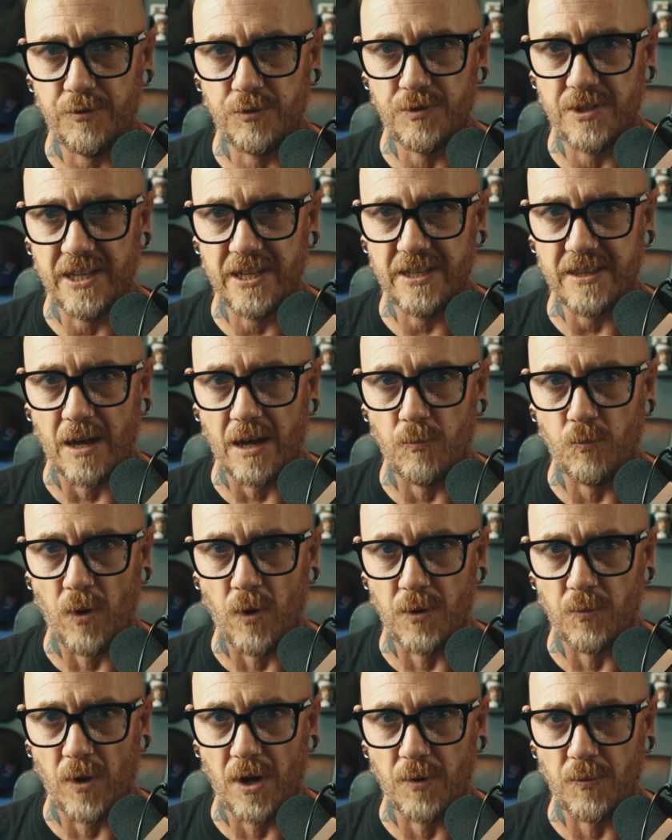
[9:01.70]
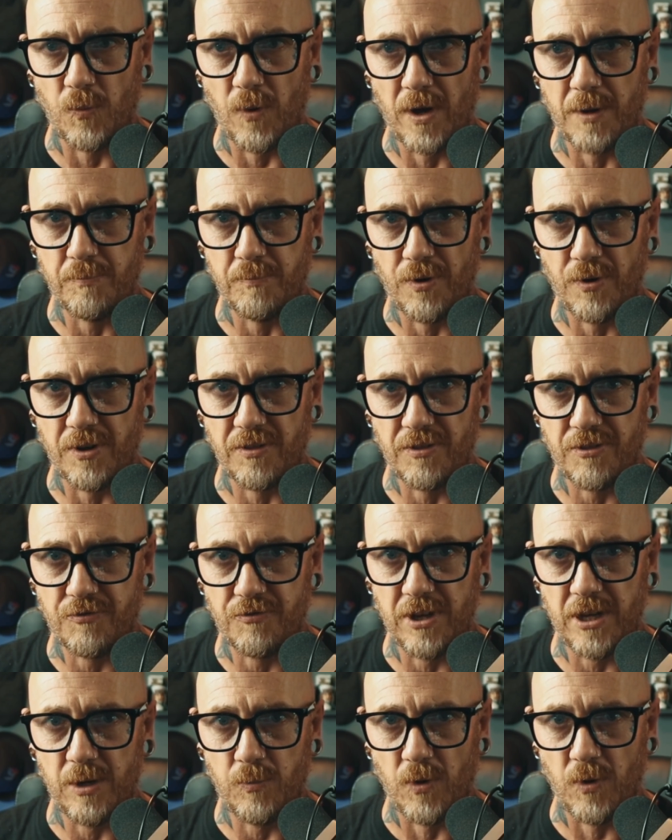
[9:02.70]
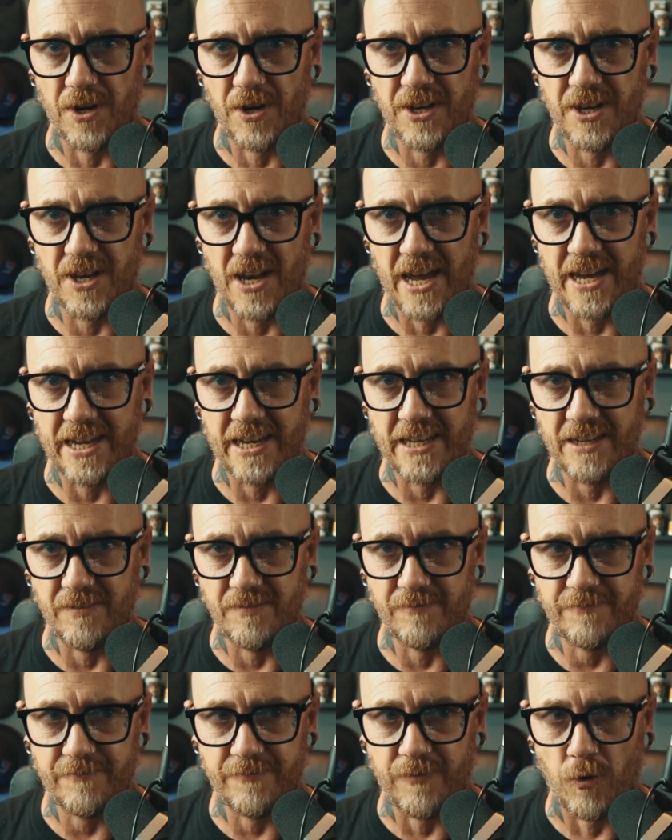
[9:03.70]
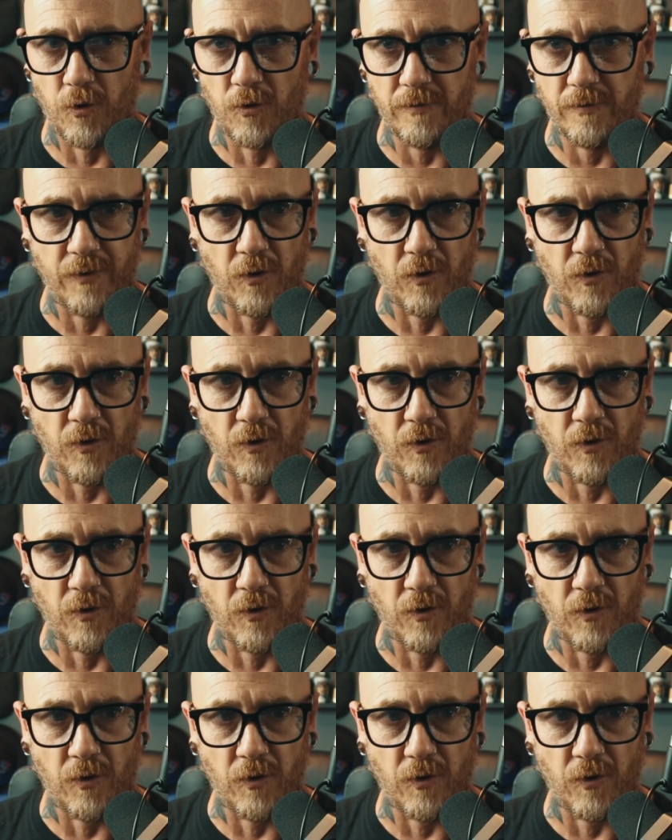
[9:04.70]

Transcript: if you take that one one one point three one nine four